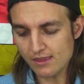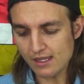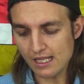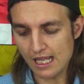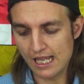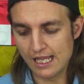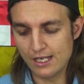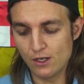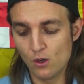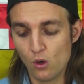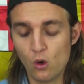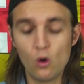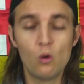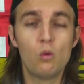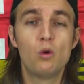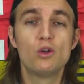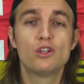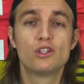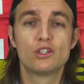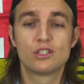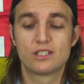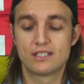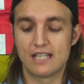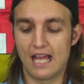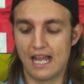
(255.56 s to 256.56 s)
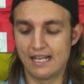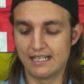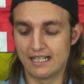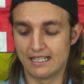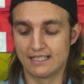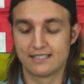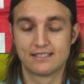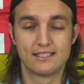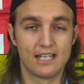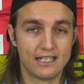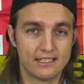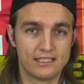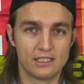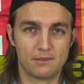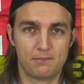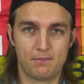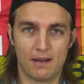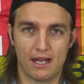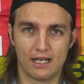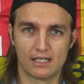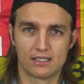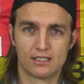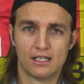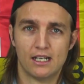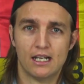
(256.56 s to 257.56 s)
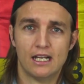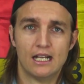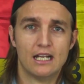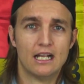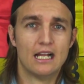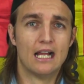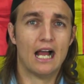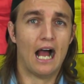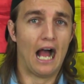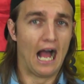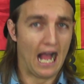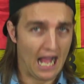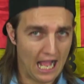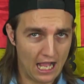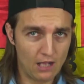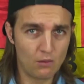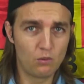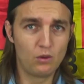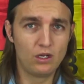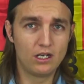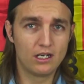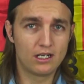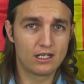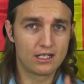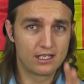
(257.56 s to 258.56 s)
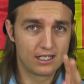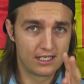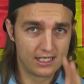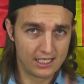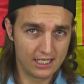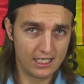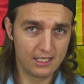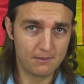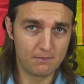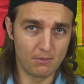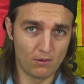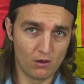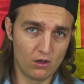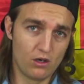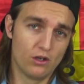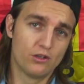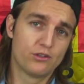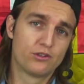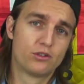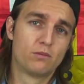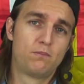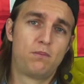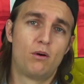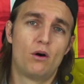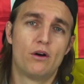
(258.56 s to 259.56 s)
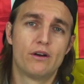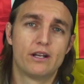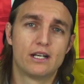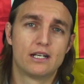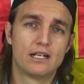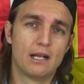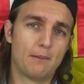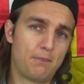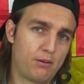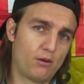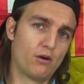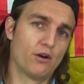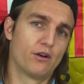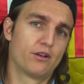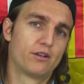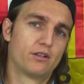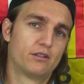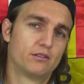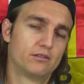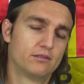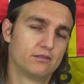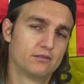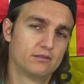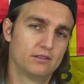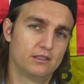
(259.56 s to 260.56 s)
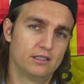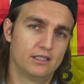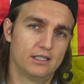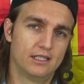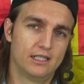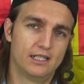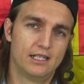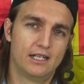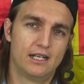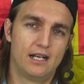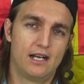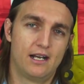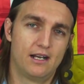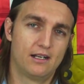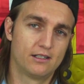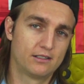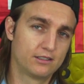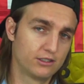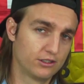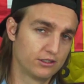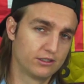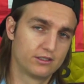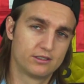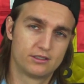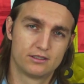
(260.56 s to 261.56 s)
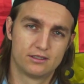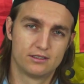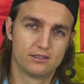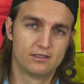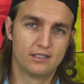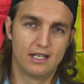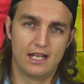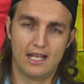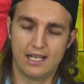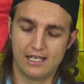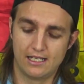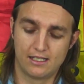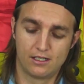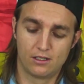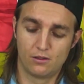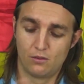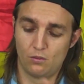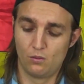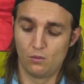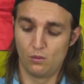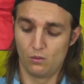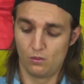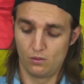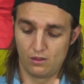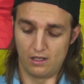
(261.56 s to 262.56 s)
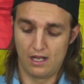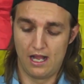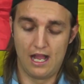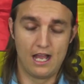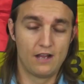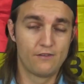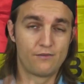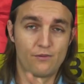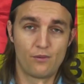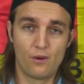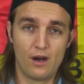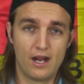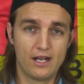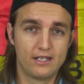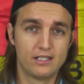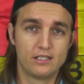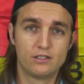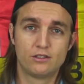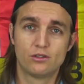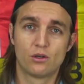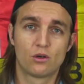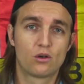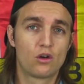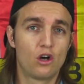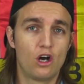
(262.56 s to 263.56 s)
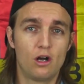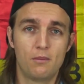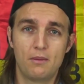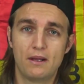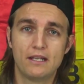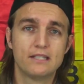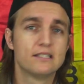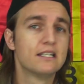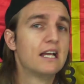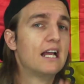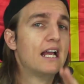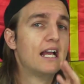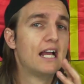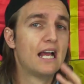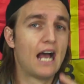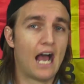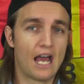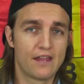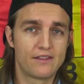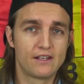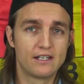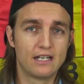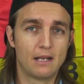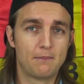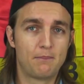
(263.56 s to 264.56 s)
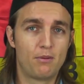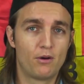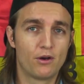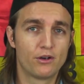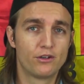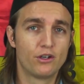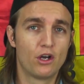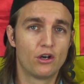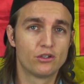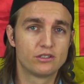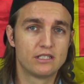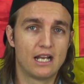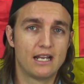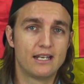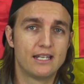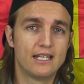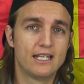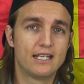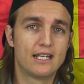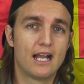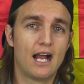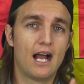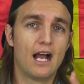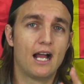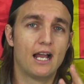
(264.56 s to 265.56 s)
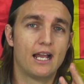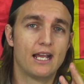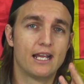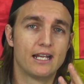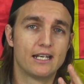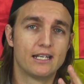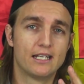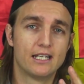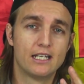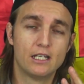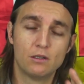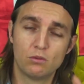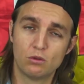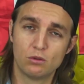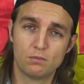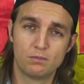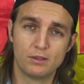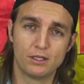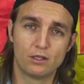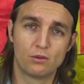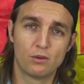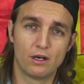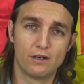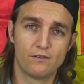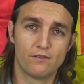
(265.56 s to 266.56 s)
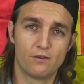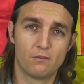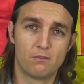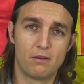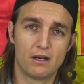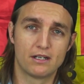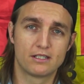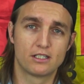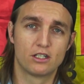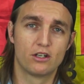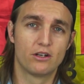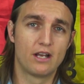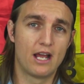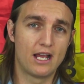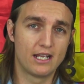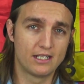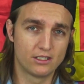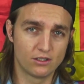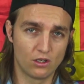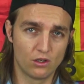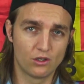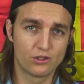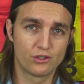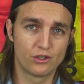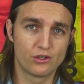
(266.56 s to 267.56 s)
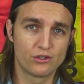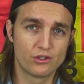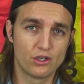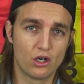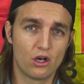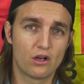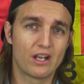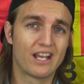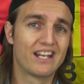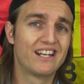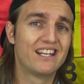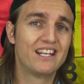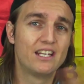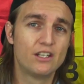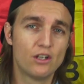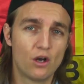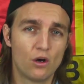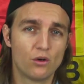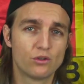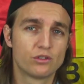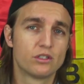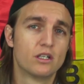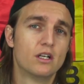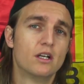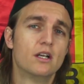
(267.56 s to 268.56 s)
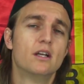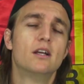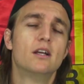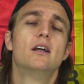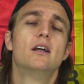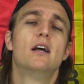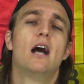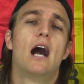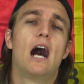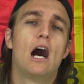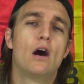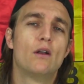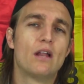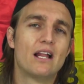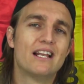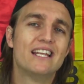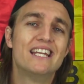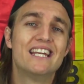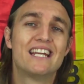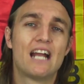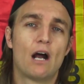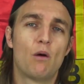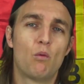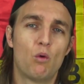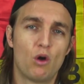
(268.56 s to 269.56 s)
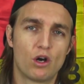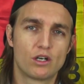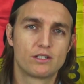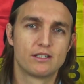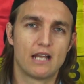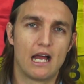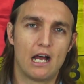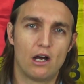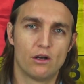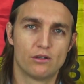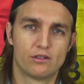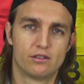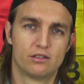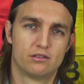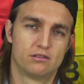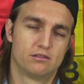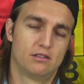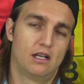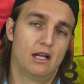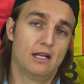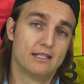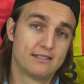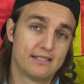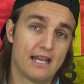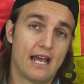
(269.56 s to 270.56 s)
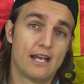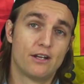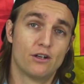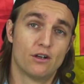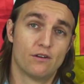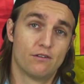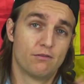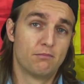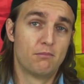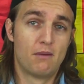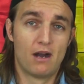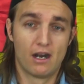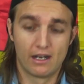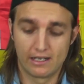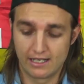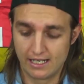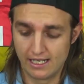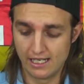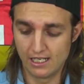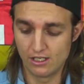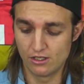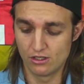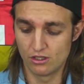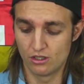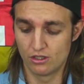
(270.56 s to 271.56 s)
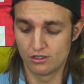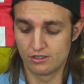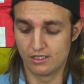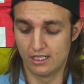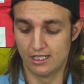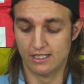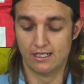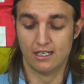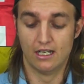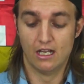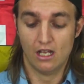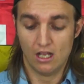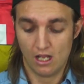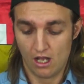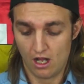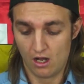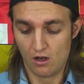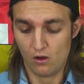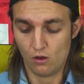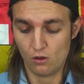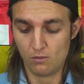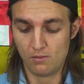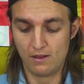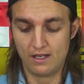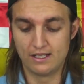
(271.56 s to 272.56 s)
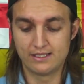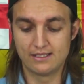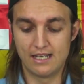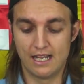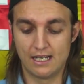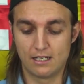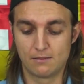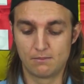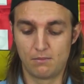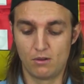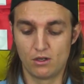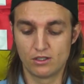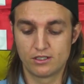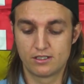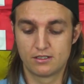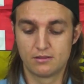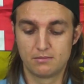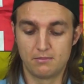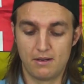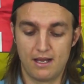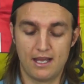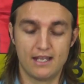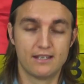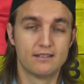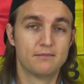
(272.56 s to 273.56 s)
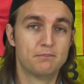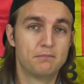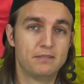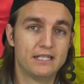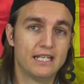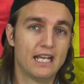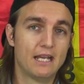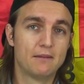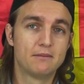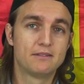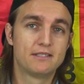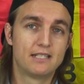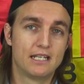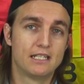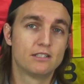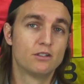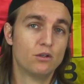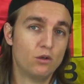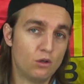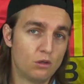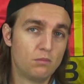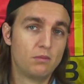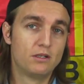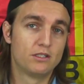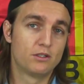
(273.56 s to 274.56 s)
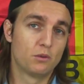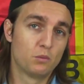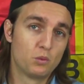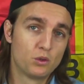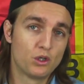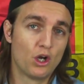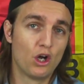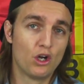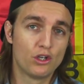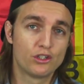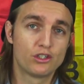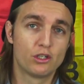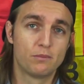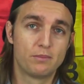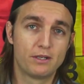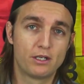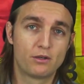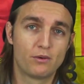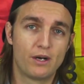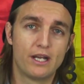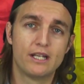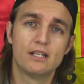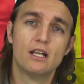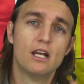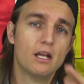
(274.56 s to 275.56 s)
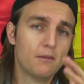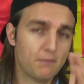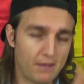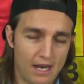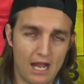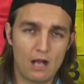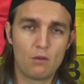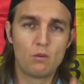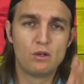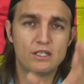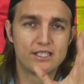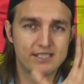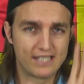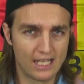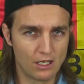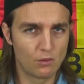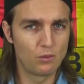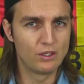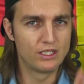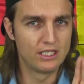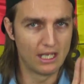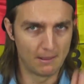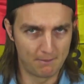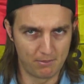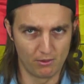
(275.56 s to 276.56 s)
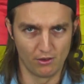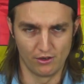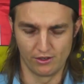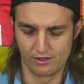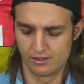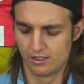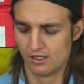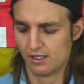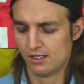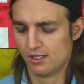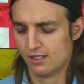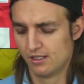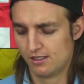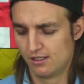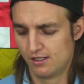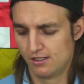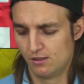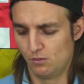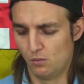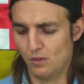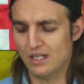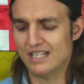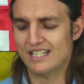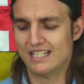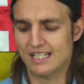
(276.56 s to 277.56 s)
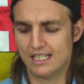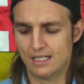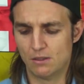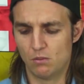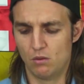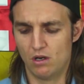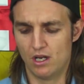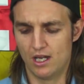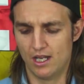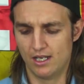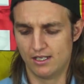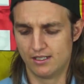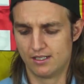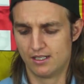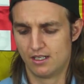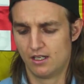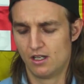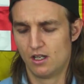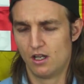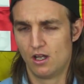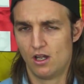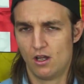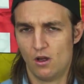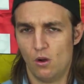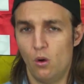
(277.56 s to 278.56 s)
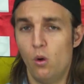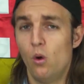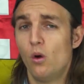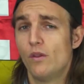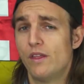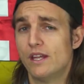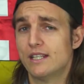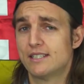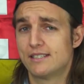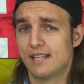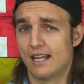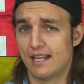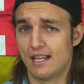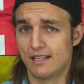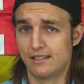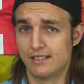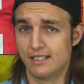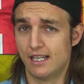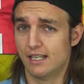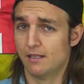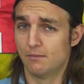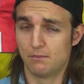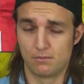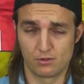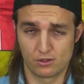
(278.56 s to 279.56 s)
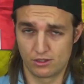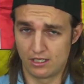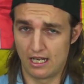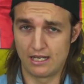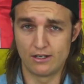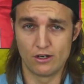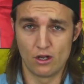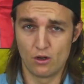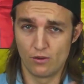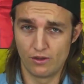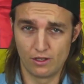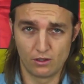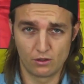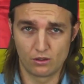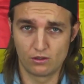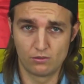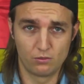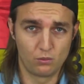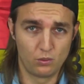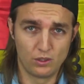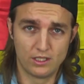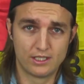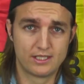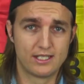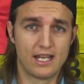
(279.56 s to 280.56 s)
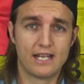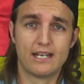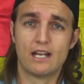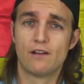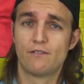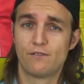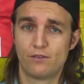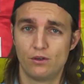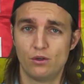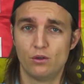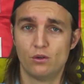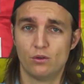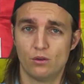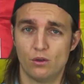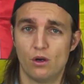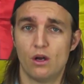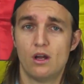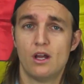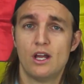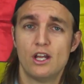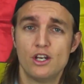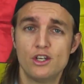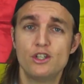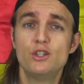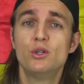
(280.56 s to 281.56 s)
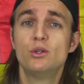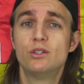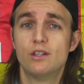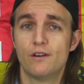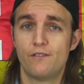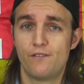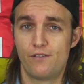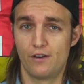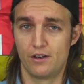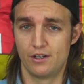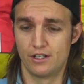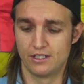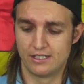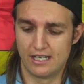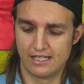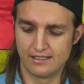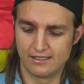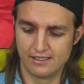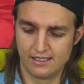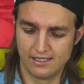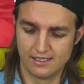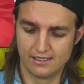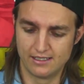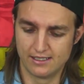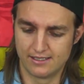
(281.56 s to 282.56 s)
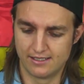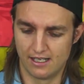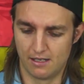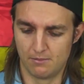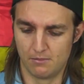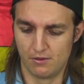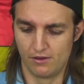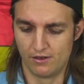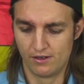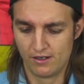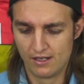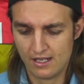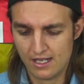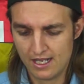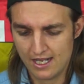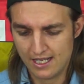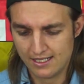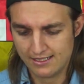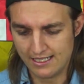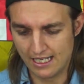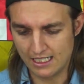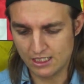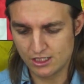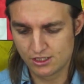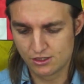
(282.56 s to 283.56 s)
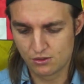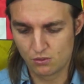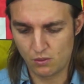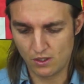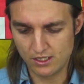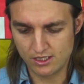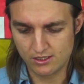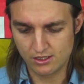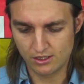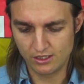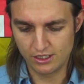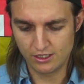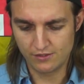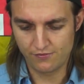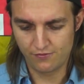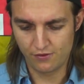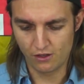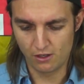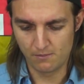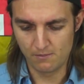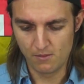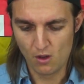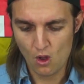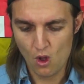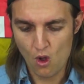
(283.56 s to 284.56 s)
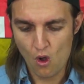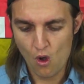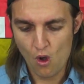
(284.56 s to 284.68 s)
And who would you sign as center back? I will keep on supporting Laporte. Because, like I've read in your comments, I think Laporte knows La Liga and he would be great for Barcelona. He's also young and he knows how La Liga works out, aside of Marquinhos and Hummels, like Bosman, Bienses, Hummels would also be great, but I will stay with Laporte. We'll see who they sign at the end, because I know they will sign a few new defenders in the summer. Next question is from